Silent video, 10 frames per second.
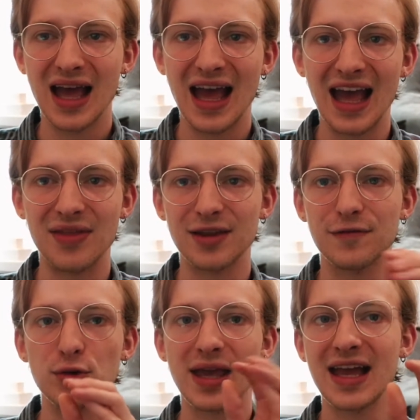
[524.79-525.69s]
And then if
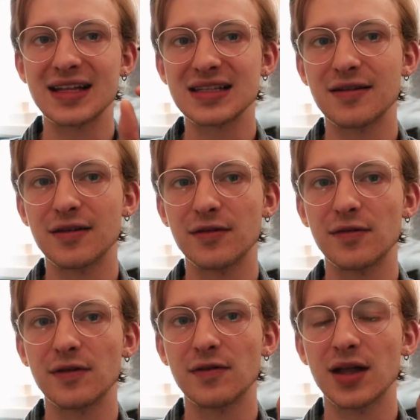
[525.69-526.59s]
you can't
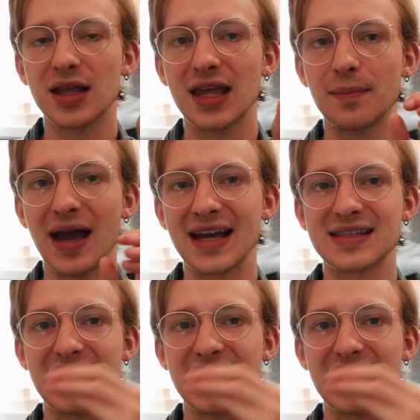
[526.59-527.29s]
get past